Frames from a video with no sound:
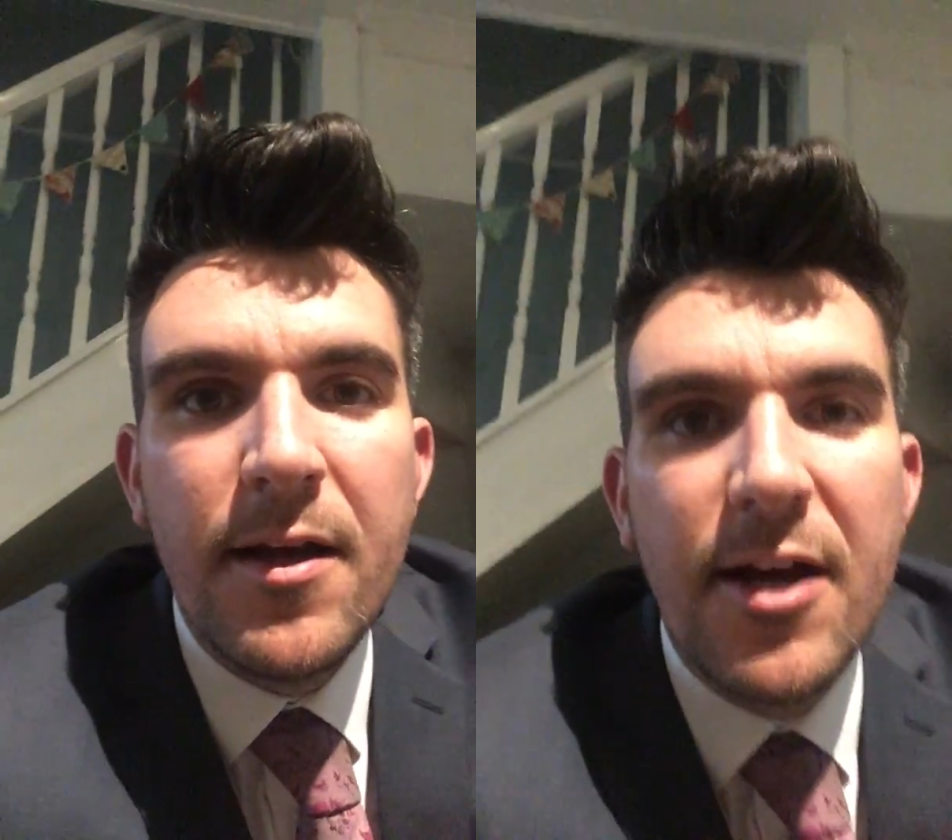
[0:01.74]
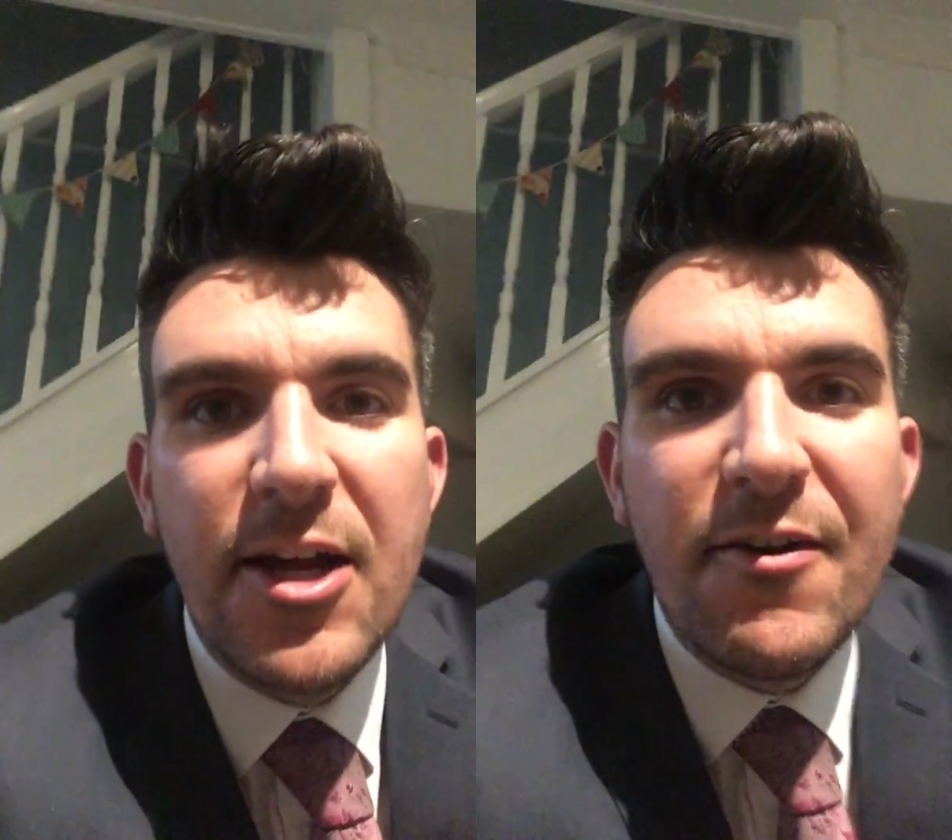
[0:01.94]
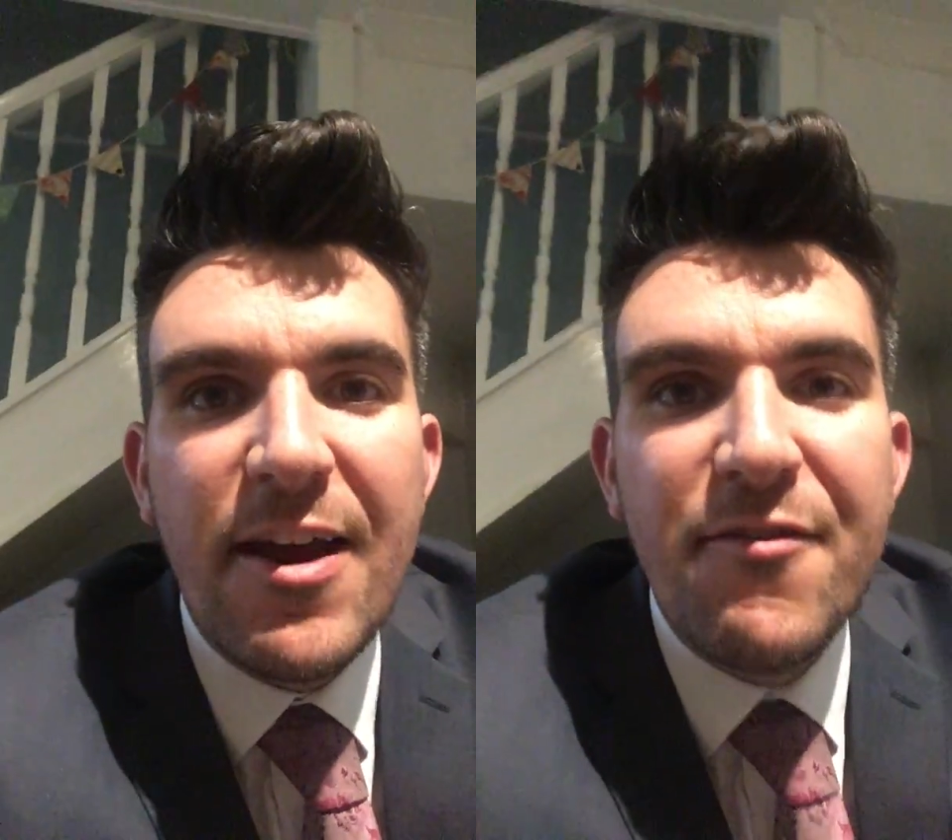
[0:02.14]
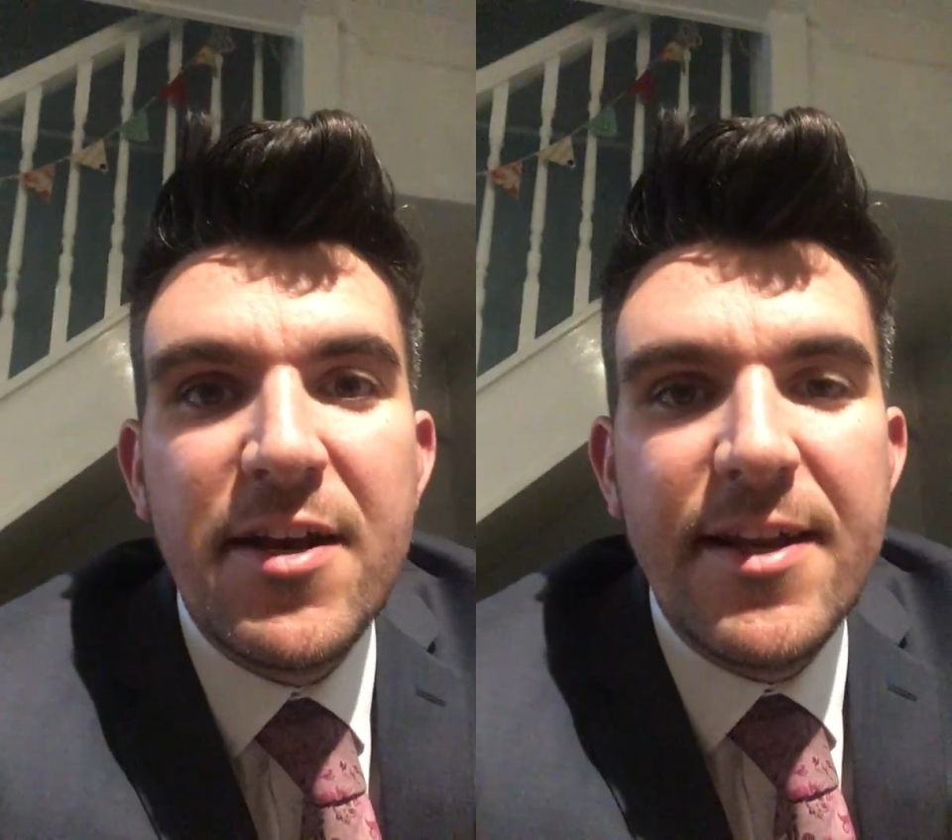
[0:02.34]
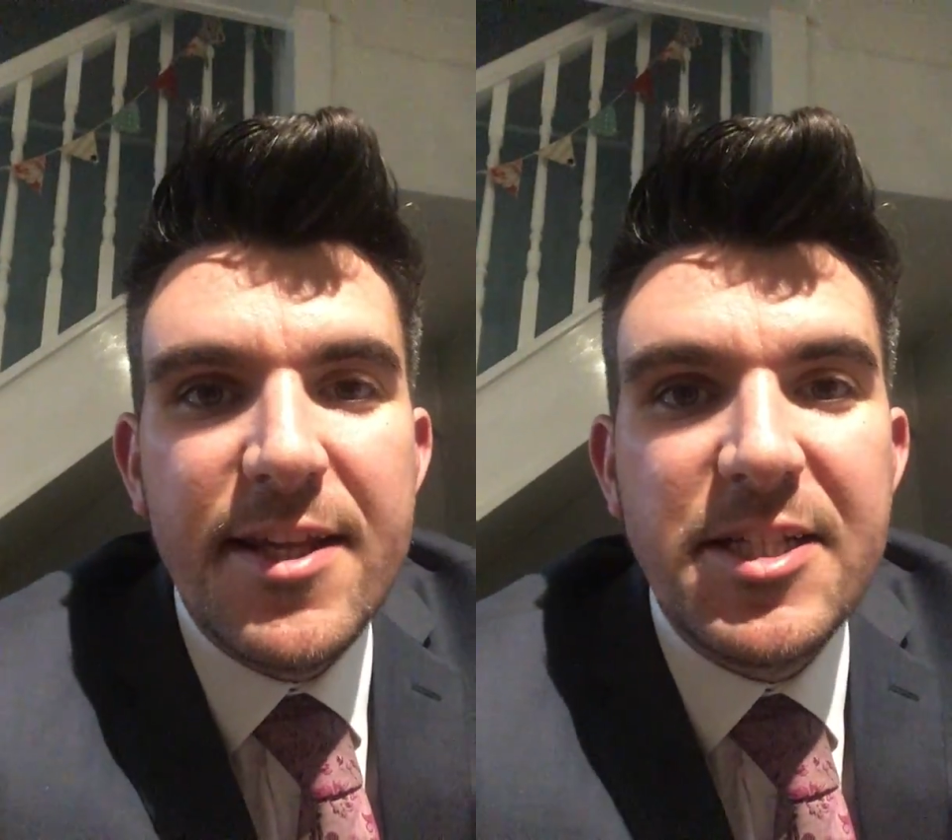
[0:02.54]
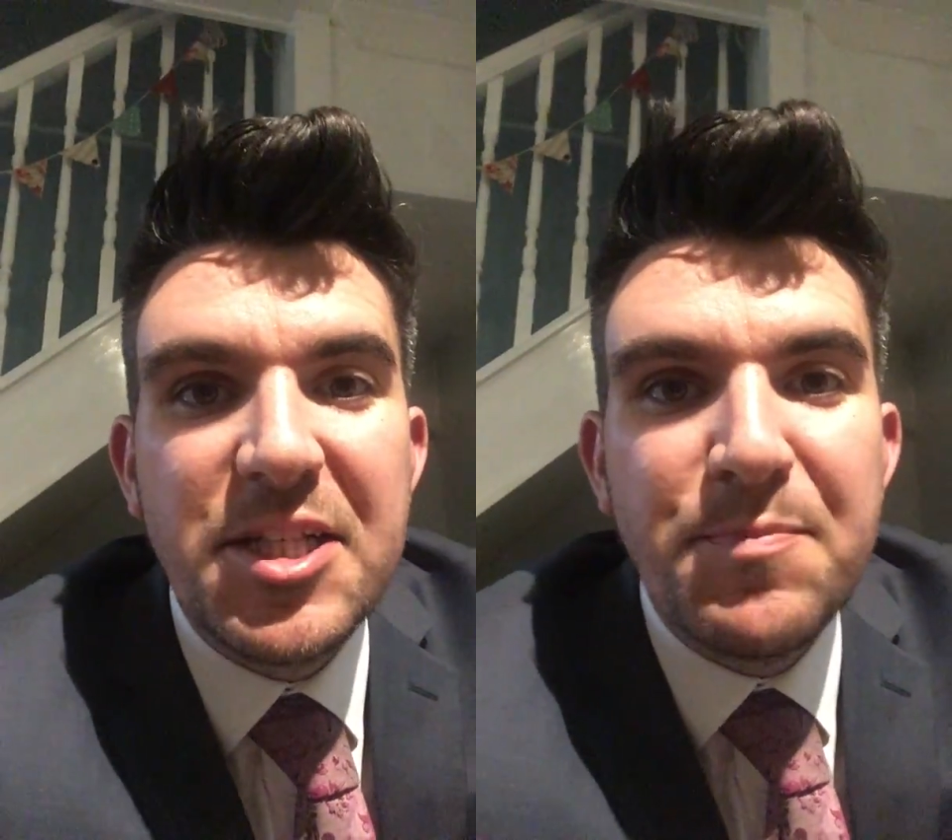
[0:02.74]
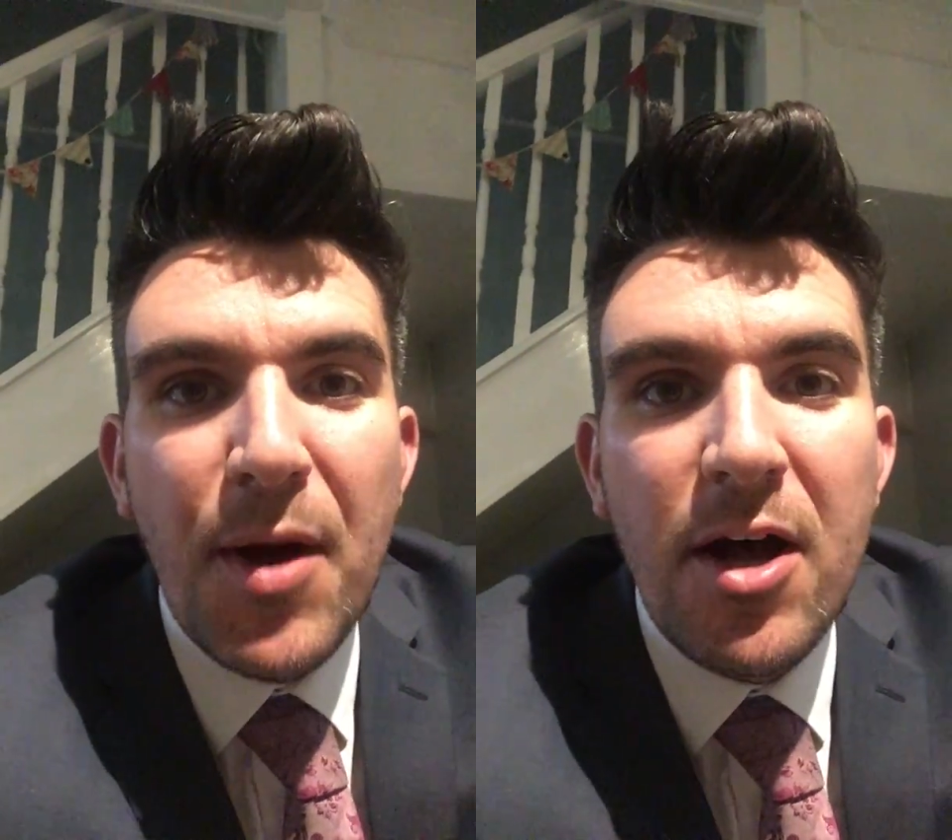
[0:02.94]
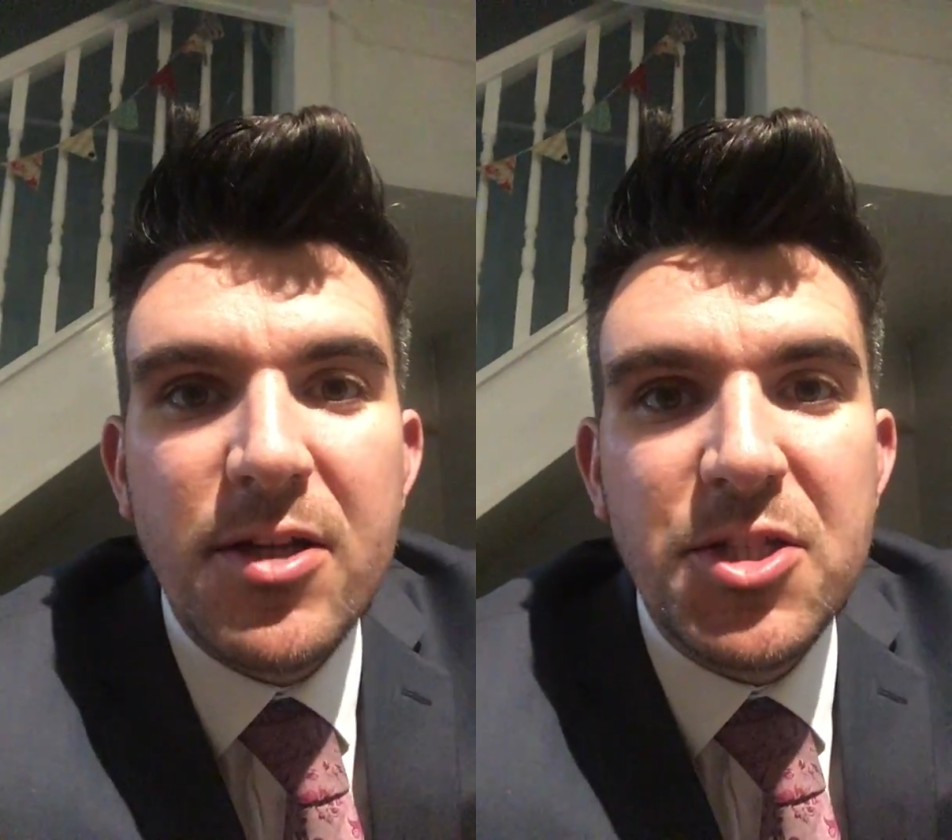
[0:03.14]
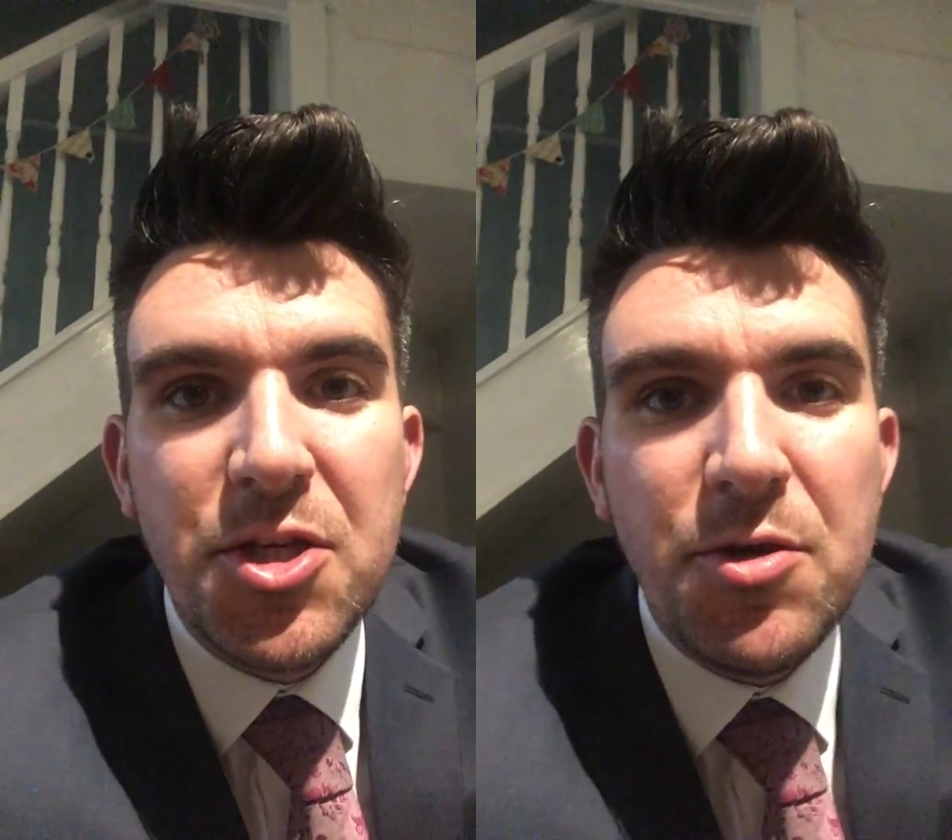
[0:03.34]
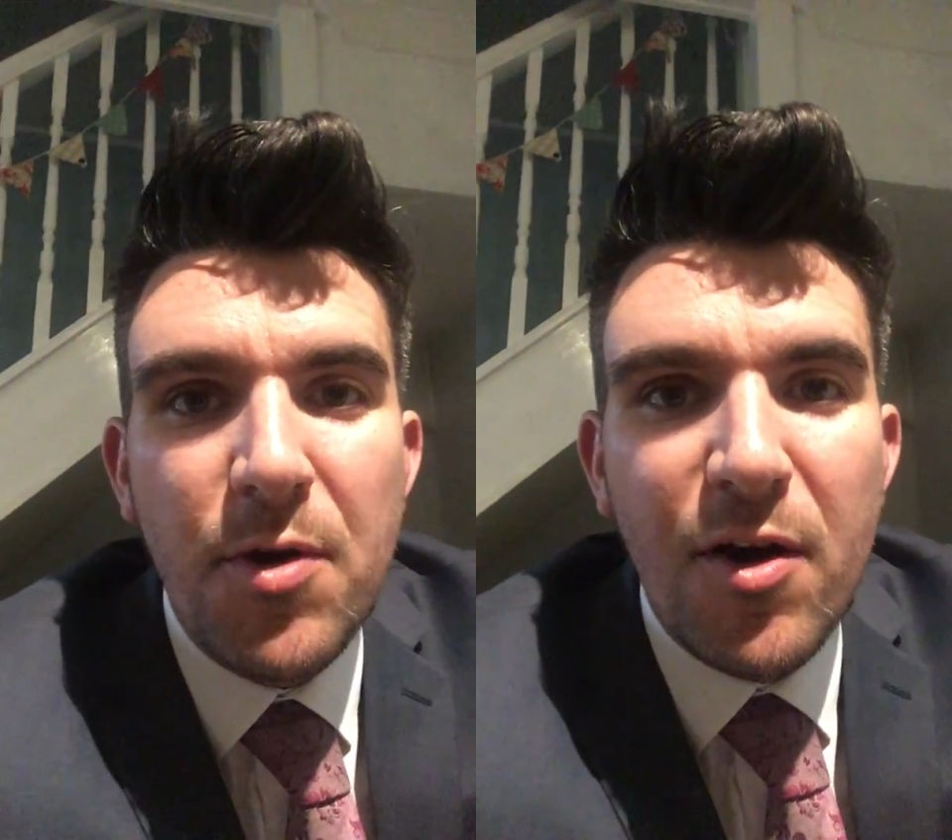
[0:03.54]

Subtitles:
Hi Year 11, this is part 2